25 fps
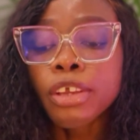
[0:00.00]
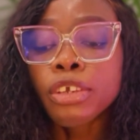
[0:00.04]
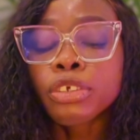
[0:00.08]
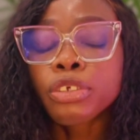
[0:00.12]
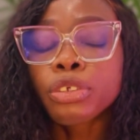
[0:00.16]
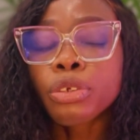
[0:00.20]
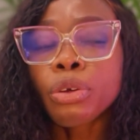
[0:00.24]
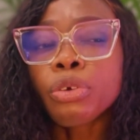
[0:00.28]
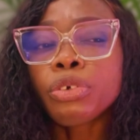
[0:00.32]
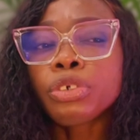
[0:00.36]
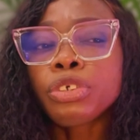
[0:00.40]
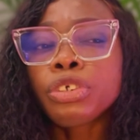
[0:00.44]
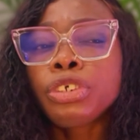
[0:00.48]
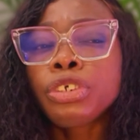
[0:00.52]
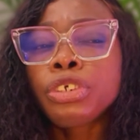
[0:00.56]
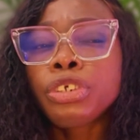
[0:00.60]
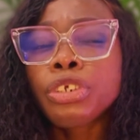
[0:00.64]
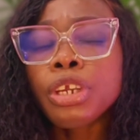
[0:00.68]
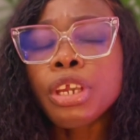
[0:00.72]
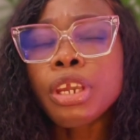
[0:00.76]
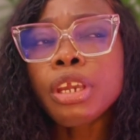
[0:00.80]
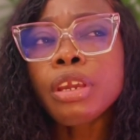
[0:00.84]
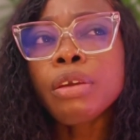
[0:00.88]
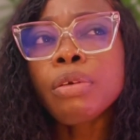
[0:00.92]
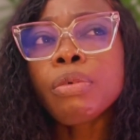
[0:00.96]
So
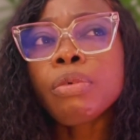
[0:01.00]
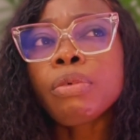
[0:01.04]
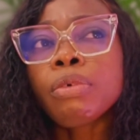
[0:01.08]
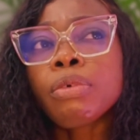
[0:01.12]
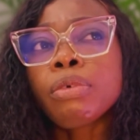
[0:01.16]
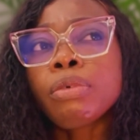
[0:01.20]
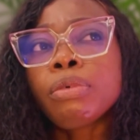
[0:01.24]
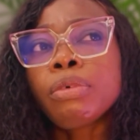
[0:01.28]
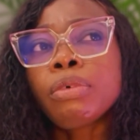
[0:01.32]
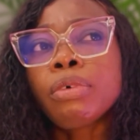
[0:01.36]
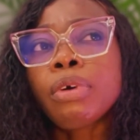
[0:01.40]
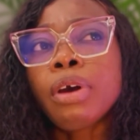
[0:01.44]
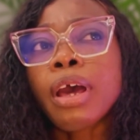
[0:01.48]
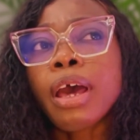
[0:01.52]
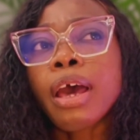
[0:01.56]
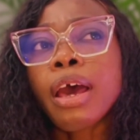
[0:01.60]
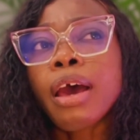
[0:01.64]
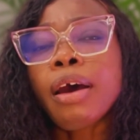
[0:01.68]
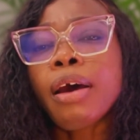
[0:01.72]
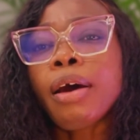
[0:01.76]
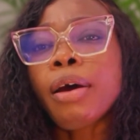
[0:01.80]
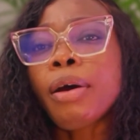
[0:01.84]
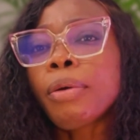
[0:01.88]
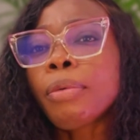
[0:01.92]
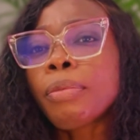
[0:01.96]
she
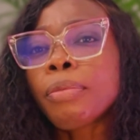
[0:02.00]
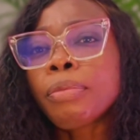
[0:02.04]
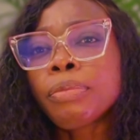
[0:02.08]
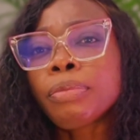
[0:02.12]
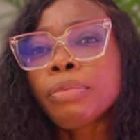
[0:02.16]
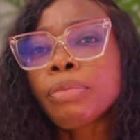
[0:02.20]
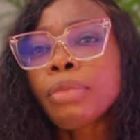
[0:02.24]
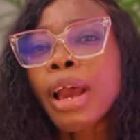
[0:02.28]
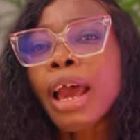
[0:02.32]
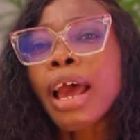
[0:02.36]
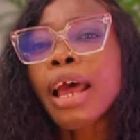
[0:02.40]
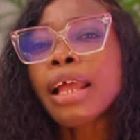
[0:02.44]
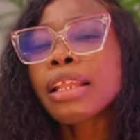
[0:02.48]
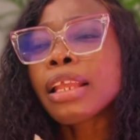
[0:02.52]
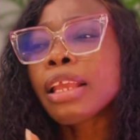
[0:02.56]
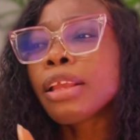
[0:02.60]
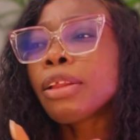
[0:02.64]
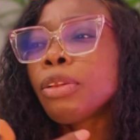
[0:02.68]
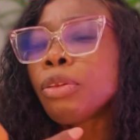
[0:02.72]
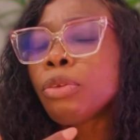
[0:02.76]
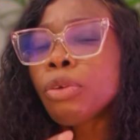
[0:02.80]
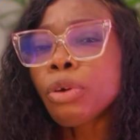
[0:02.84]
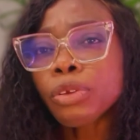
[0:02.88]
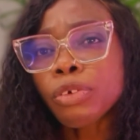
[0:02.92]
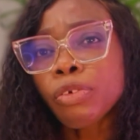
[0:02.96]
had a
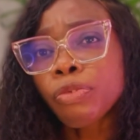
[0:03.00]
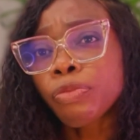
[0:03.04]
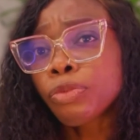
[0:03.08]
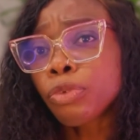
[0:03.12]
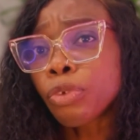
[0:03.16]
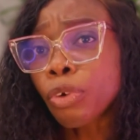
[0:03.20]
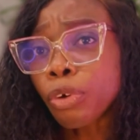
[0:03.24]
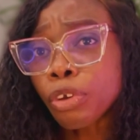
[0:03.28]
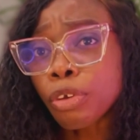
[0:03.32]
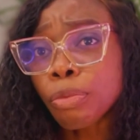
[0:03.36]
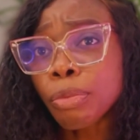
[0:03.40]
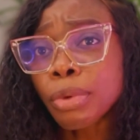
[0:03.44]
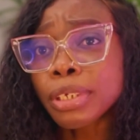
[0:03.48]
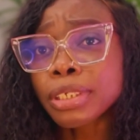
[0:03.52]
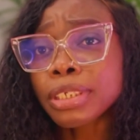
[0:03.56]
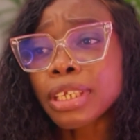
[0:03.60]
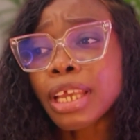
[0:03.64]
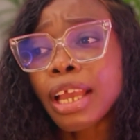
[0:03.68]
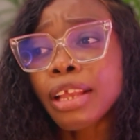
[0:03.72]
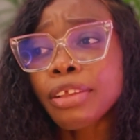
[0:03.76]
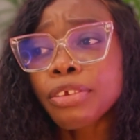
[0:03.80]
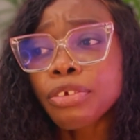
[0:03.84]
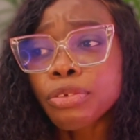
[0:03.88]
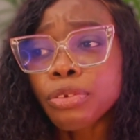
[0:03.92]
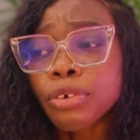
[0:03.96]
lot of documents,
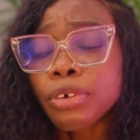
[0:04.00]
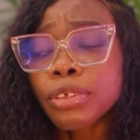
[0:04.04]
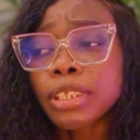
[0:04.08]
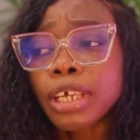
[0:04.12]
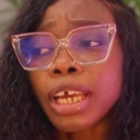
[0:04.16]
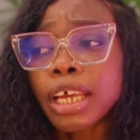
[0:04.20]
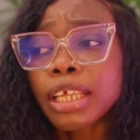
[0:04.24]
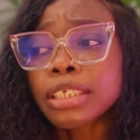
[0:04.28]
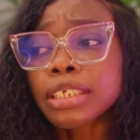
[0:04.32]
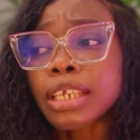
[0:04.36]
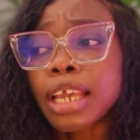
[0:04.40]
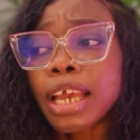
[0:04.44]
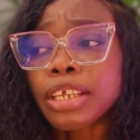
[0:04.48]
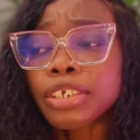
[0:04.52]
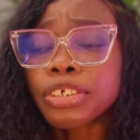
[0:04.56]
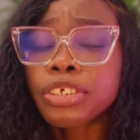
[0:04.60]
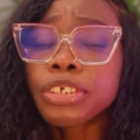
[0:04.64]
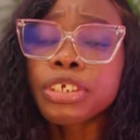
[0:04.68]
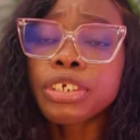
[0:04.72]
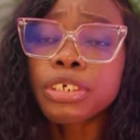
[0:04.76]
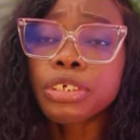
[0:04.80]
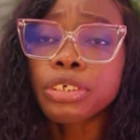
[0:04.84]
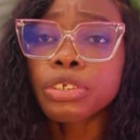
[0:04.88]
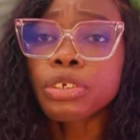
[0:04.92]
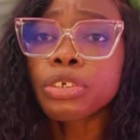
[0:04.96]
and you know that as
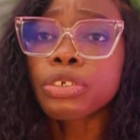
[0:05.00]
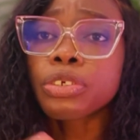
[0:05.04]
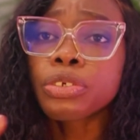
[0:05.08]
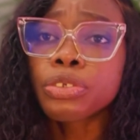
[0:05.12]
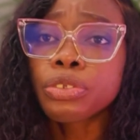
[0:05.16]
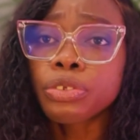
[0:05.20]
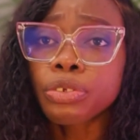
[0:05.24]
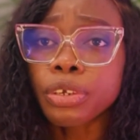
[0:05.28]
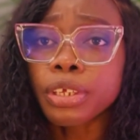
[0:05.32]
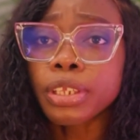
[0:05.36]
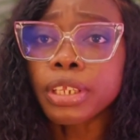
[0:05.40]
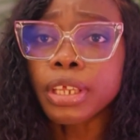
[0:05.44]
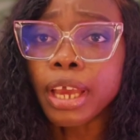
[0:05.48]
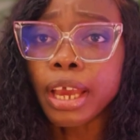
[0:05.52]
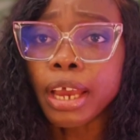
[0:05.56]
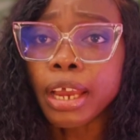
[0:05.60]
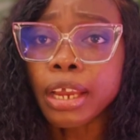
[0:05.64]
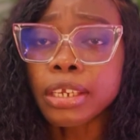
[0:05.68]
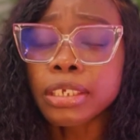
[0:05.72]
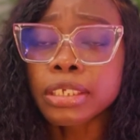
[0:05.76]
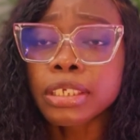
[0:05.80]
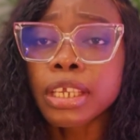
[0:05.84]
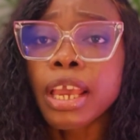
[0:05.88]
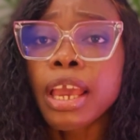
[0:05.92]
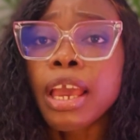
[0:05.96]
she is also doing
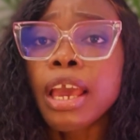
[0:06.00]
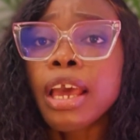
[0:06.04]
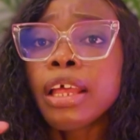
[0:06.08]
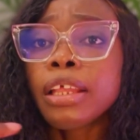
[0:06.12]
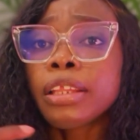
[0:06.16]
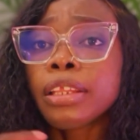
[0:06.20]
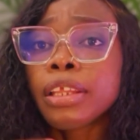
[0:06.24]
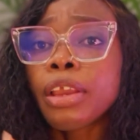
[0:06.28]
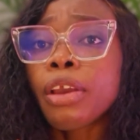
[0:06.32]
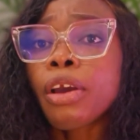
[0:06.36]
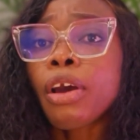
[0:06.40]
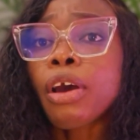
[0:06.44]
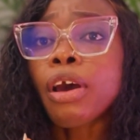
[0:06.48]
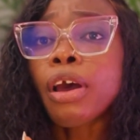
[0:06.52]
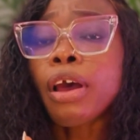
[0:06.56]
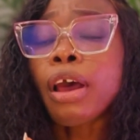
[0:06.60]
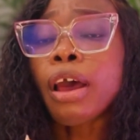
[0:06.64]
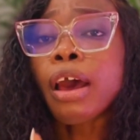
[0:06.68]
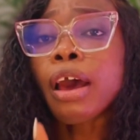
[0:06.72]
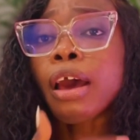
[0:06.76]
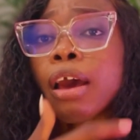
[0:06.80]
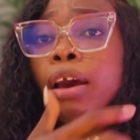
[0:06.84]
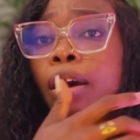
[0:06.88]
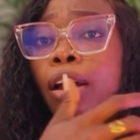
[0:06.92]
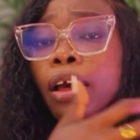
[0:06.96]
hers,
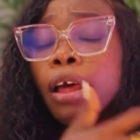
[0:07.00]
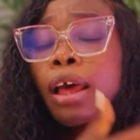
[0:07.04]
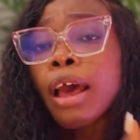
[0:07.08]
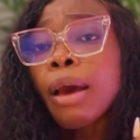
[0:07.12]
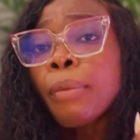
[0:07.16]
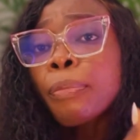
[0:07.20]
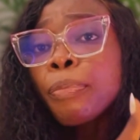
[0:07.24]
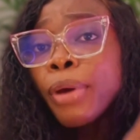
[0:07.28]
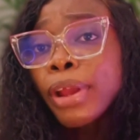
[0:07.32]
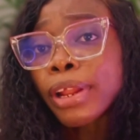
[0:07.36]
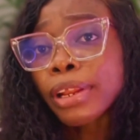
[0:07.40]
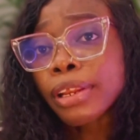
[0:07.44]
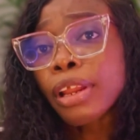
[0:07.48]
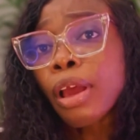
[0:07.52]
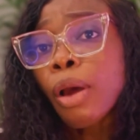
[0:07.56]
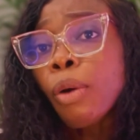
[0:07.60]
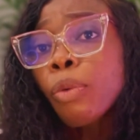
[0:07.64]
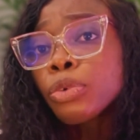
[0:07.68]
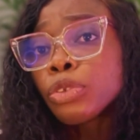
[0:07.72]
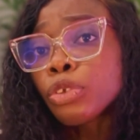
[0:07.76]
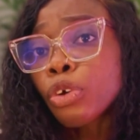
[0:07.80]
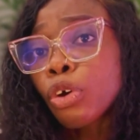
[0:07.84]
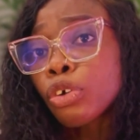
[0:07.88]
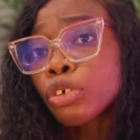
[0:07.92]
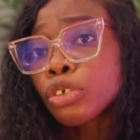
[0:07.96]
her partner
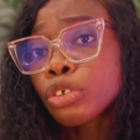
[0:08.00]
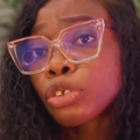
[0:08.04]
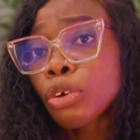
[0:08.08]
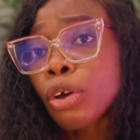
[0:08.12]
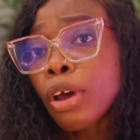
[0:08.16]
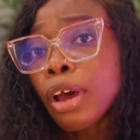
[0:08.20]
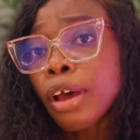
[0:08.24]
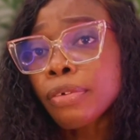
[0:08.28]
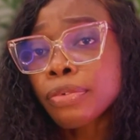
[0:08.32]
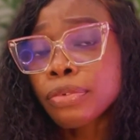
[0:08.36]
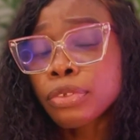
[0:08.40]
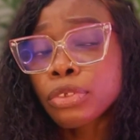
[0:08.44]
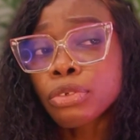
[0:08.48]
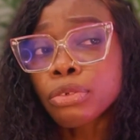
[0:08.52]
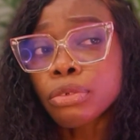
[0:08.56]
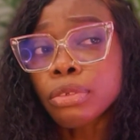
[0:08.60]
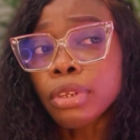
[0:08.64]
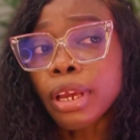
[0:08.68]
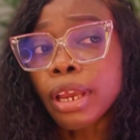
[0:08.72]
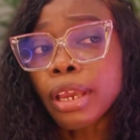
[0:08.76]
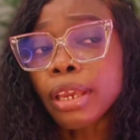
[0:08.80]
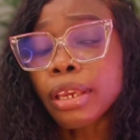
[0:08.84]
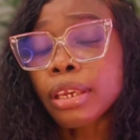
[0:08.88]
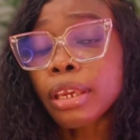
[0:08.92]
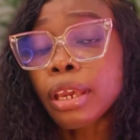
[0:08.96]
would also have
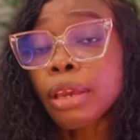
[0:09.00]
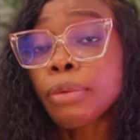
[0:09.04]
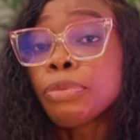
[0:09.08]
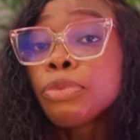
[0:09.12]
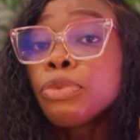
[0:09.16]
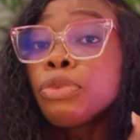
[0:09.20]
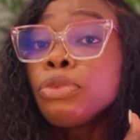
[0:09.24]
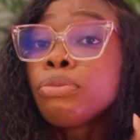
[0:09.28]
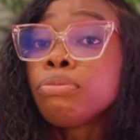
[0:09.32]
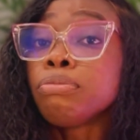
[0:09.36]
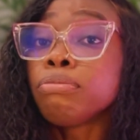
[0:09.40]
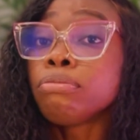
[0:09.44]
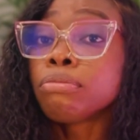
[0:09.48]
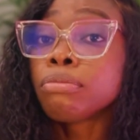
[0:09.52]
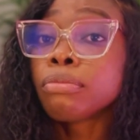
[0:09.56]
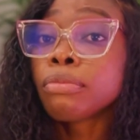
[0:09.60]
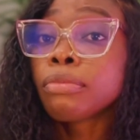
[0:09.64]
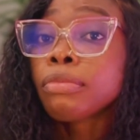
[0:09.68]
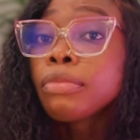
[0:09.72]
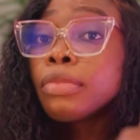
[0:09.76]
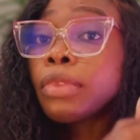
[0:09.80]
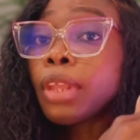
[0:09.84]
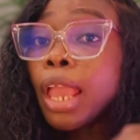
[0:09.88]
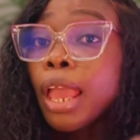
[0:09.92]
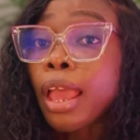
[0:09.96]
to
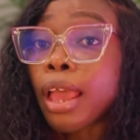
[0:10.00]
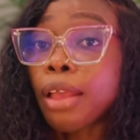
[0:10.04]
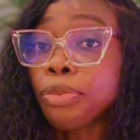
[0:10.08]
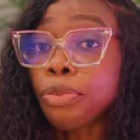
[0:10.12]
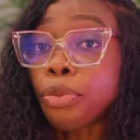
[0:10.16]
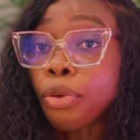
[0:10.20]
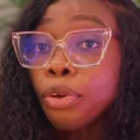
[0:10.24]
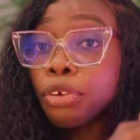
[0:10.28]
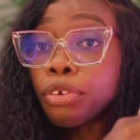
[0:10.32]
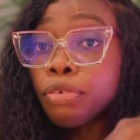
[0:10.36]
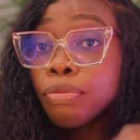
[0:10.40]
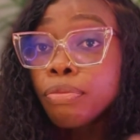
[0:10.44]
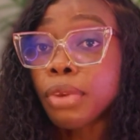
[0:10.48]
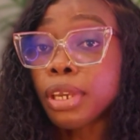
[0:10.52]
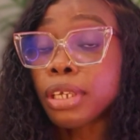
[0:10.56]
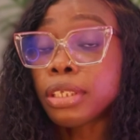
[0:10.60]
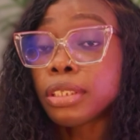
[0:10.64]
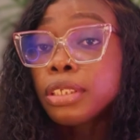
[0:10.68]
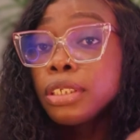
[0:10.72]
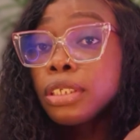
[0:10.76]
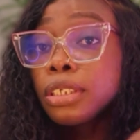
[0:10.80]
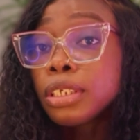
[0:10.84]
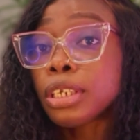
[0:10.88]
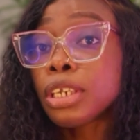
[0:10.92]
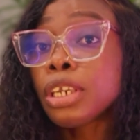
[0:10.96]

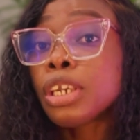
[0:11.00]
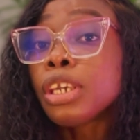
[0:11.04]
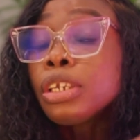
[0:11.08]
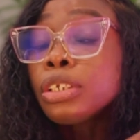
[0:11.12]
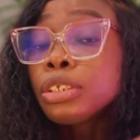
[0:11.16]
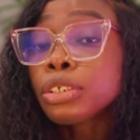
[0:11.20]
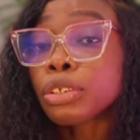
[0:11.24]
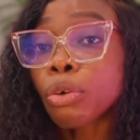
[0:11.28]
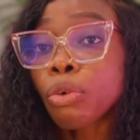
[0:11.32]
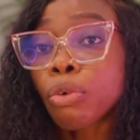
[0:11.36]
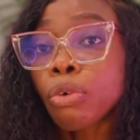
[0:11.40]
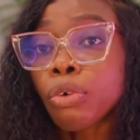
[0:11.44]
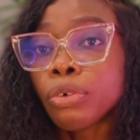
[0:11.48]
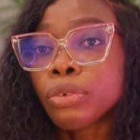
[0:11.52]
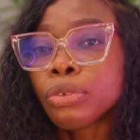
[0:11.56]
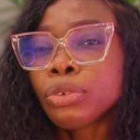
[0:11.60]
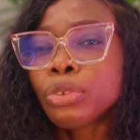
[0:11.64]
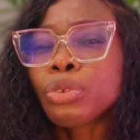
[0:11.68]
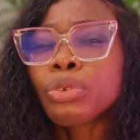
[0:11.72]
document his own.